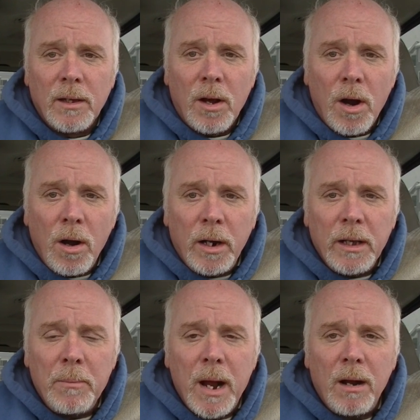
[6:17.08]
hurting
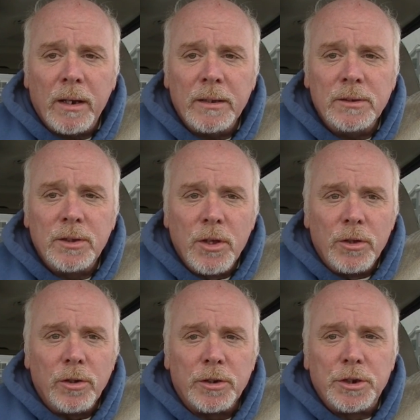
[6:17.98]
Americans.
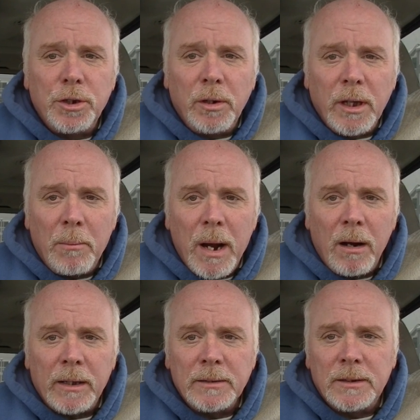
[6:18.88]
You're shooting
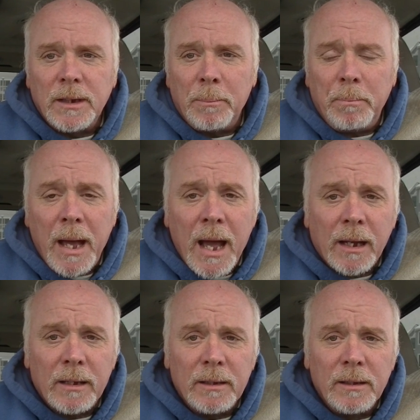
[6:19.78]
Americans in the
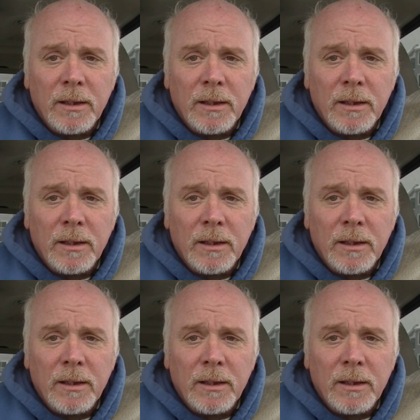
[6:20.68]
back,